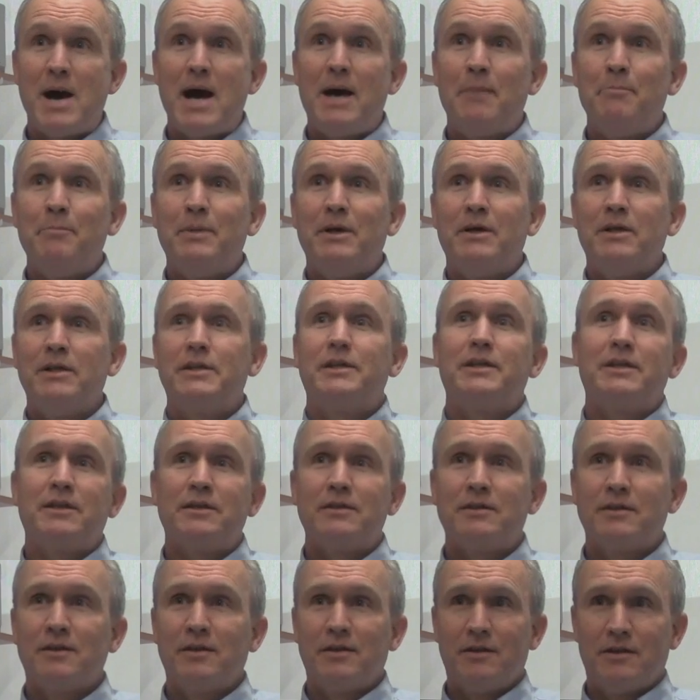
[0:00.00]
of my
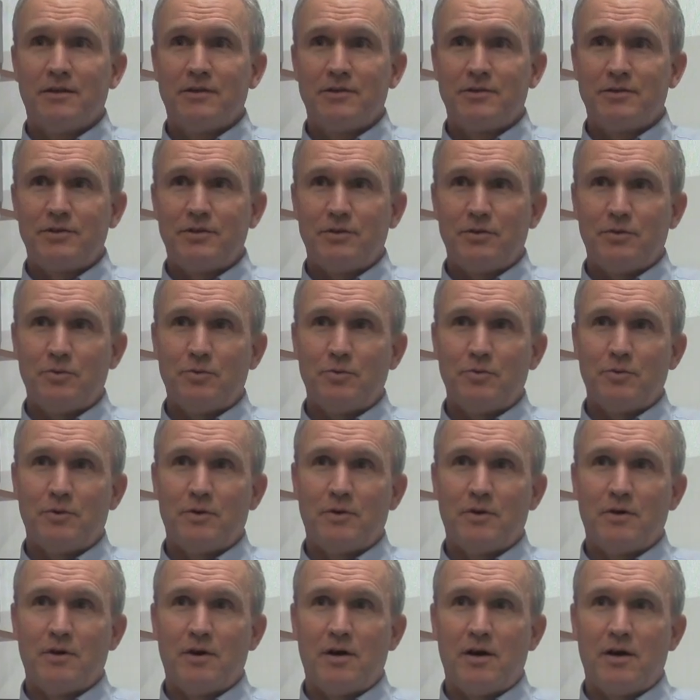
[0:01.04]
ability to
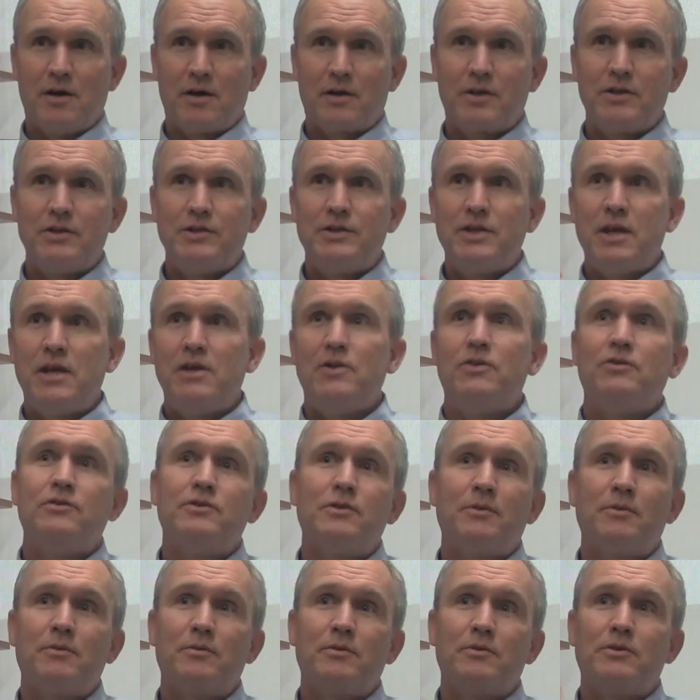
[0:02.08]
uh,
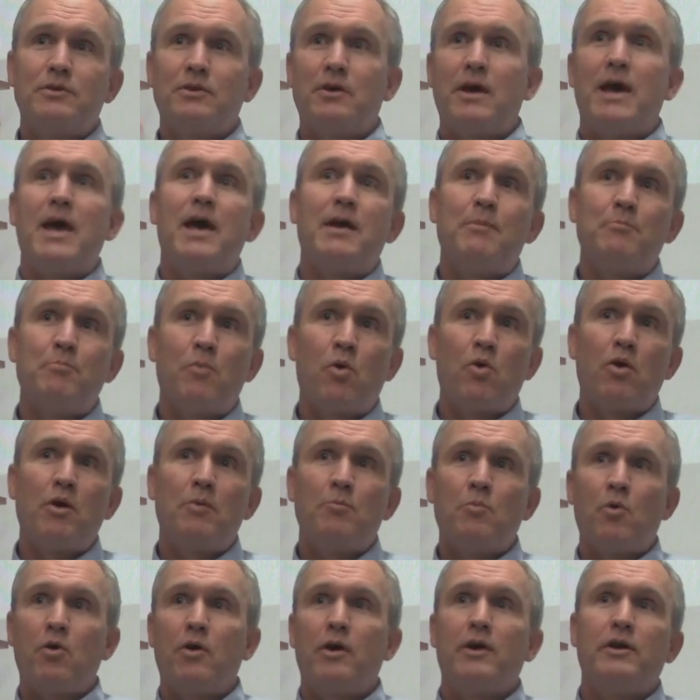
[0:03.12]
continue to, to add
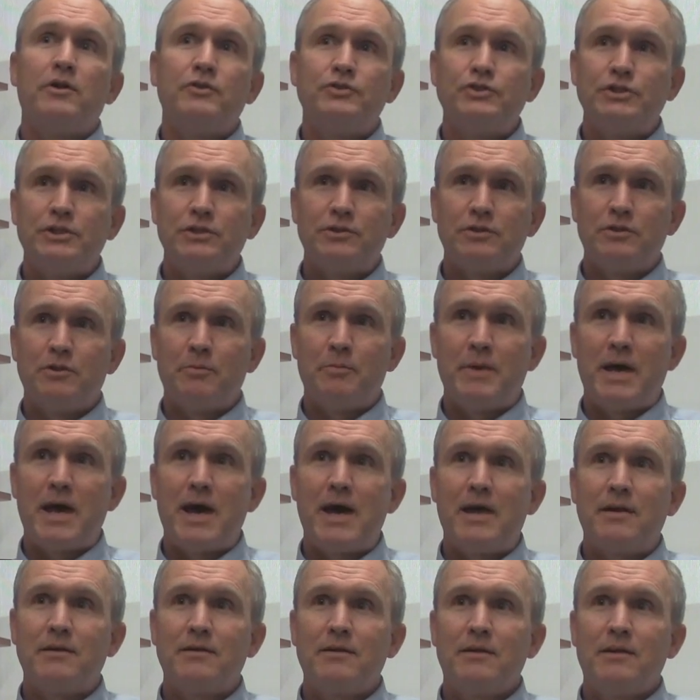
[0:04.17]
more and more energy to the
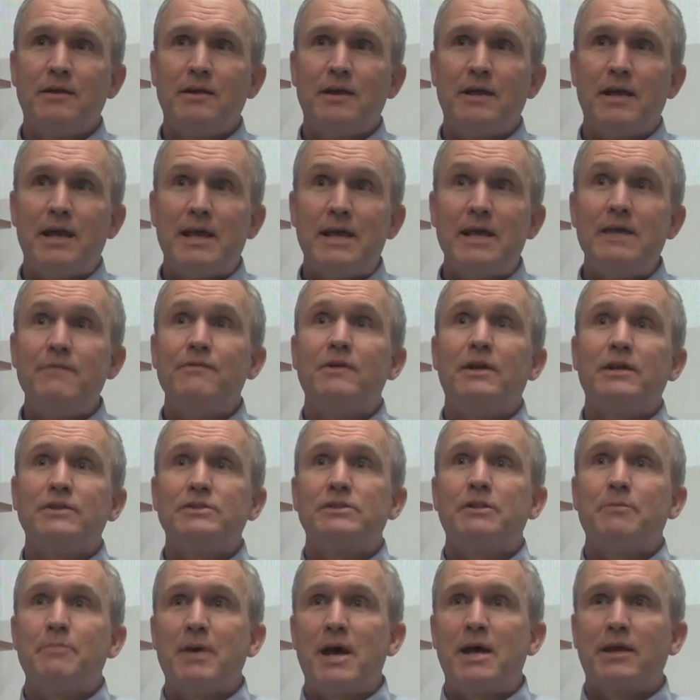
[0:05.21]
bat even
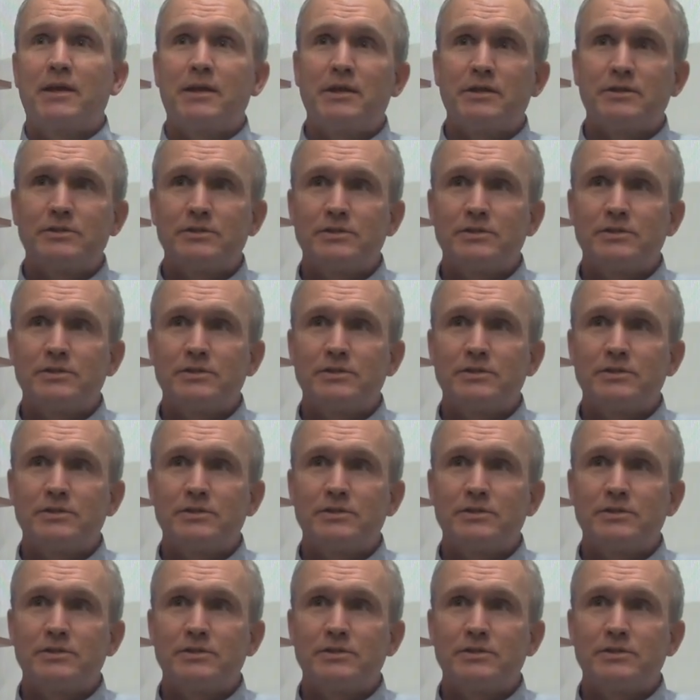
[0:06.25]
as the back